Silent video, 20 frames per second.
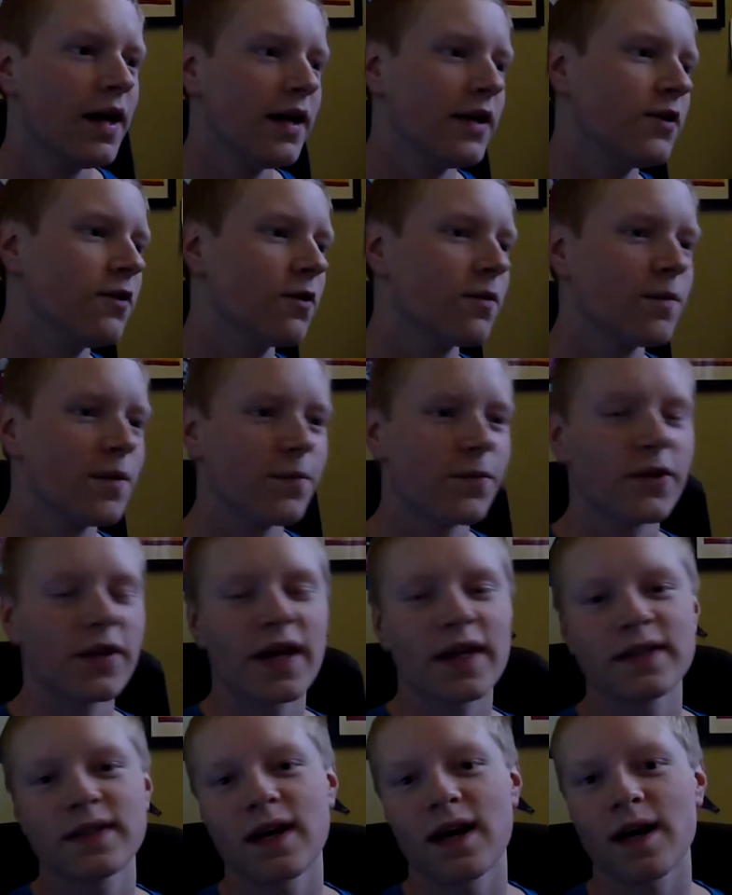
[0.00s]
you remember
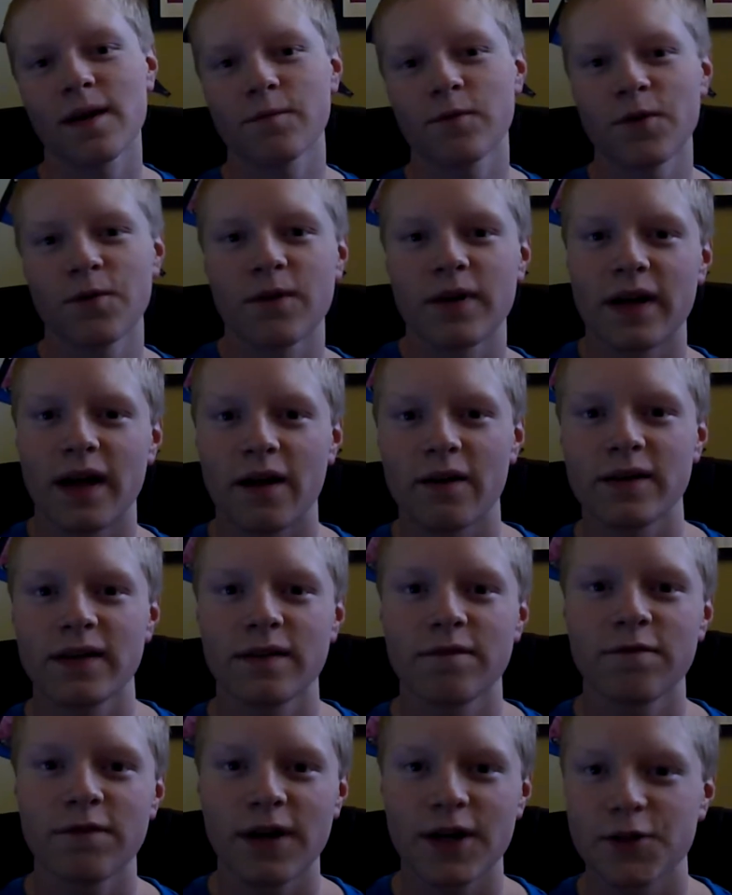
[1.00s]
that time we went out and
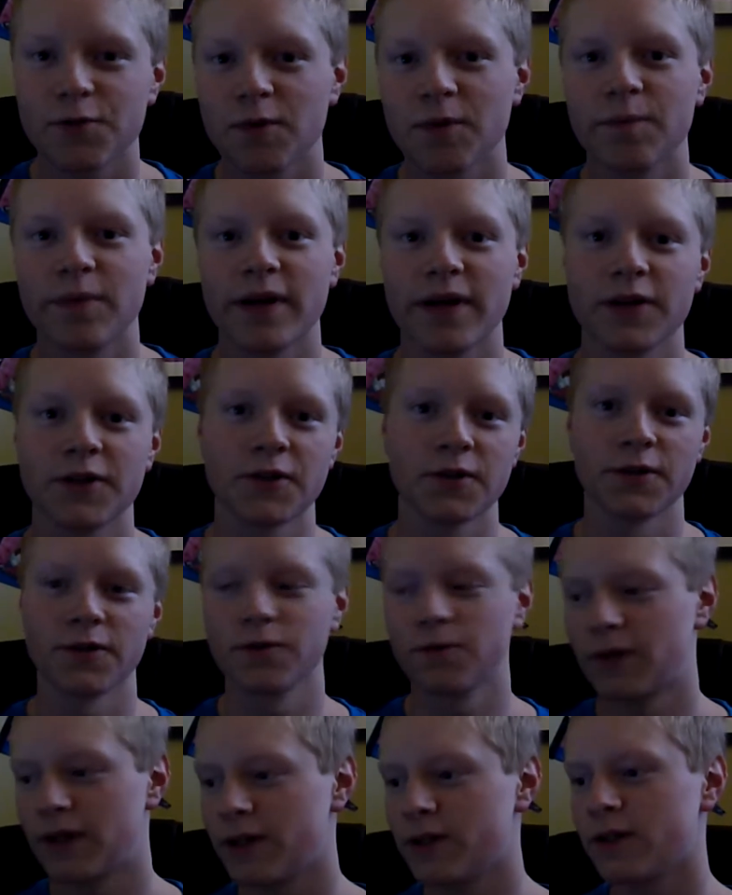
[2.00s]
did freshman pictures,
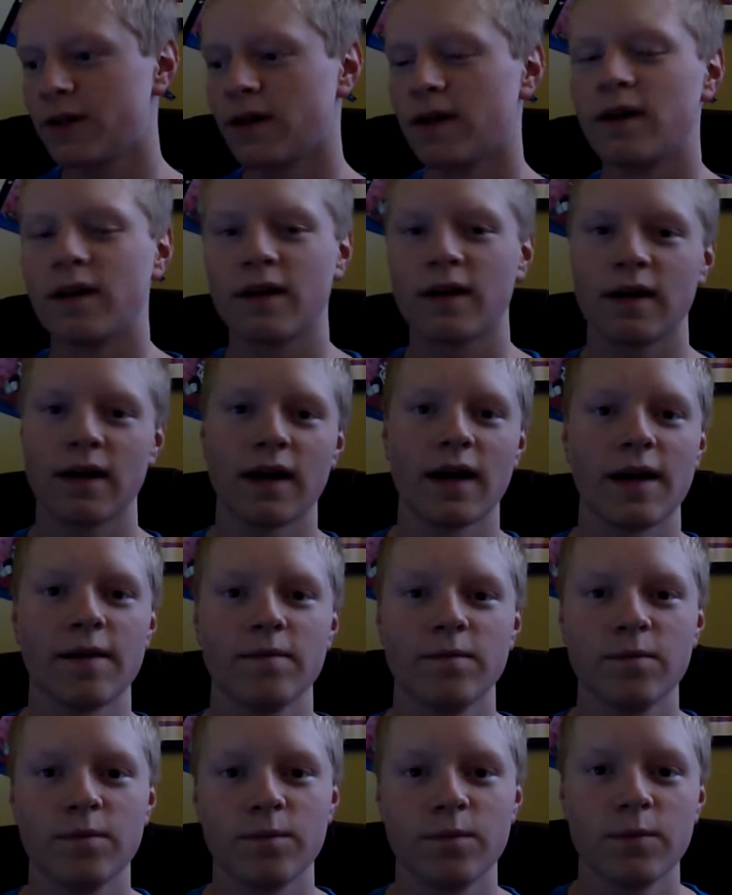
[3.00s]
which I
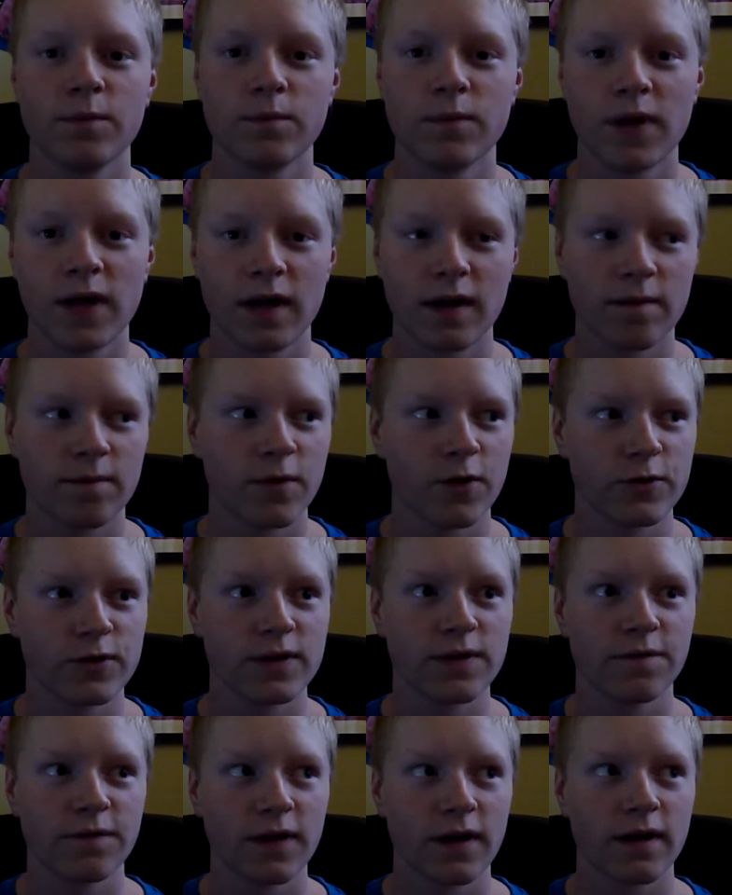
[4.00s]
post
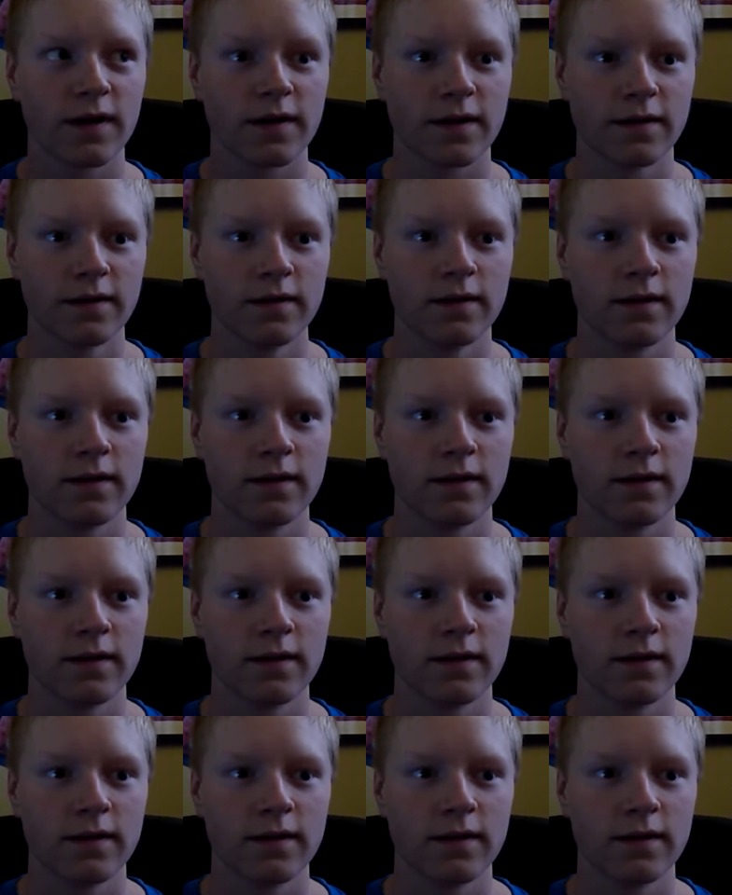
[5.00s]
the vlog